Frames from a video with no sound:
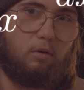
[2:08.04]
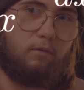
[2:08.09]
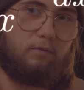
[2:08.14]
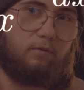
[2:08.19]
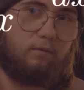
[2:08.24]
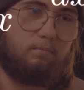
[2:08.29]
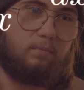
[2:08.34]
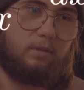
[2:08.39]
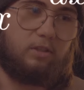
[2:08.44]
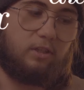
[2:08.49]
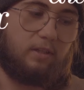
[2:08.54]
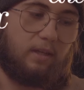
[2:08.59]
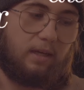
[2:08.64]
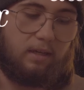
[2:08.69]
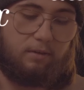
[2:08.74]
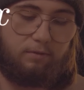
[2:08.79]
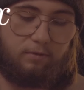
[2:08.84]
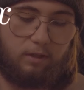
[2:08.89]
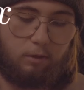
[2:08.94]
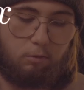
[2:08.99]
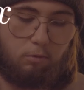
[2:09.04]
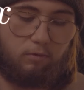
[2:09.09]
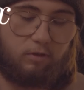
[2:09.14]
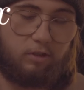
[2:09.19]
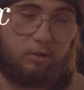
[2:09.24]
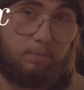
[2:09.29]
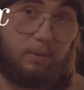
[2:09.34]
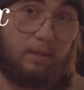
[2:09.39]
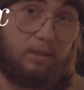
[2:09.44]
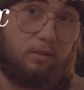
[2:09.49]
of this entire thing with
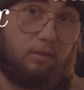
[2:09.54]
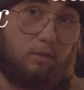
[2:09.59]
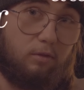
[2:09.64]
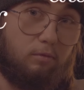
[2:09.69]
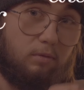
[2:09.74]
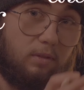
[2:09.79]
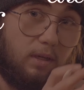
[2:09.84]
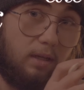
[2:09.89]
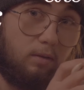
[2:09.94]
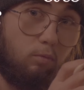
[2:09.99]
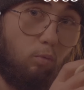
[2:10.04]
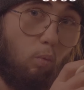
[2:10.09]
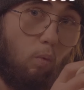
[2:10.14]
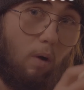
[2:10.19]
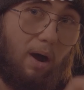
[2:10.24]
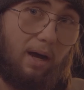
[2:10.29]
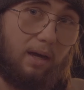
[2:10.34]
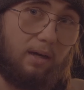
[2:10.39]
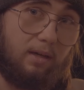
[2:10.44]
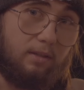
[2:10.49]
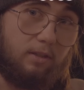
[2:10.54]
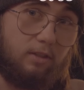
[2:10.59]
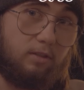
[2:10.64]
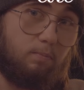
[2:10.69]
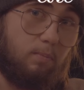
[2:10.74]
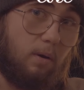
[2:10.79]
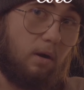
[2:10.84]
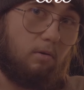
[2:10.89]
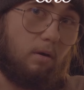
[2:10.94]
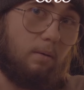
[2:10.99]
respect to that y, this
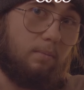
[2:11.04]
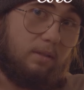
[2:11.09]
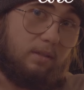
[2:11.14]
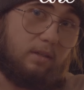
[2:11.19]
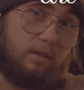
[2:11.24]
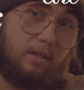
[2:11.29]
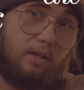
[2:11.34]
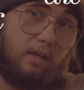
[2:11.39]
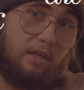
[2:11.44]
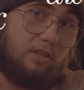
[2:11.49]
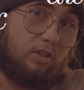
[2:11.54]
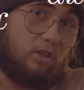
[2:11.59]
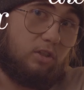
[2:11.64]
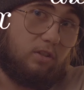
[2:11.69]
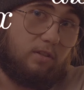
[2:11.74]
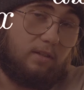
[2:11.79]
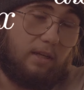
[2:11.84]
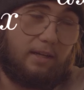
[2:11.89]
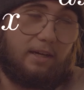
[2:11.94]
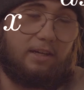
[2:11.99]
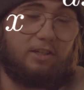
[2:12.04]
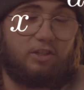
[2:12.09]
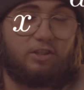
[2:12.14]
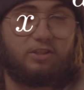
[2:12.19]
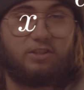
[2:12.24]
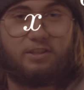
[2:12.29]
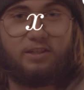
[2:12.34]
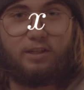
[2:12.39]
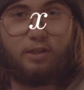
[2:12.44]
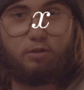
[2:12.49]
parameter that I
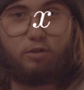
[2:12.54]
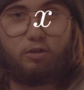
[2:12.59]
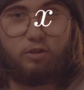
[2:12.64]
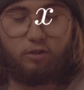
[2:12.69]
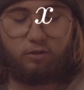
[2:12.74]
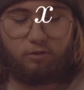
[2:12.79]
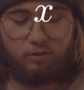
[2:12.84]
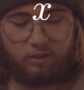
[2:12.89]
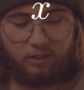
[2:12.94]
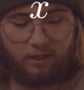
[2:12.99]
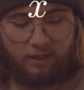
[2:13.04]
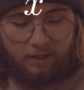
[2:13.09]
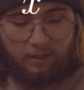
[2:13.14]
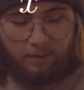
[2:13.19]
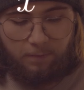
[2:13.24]
just introduced,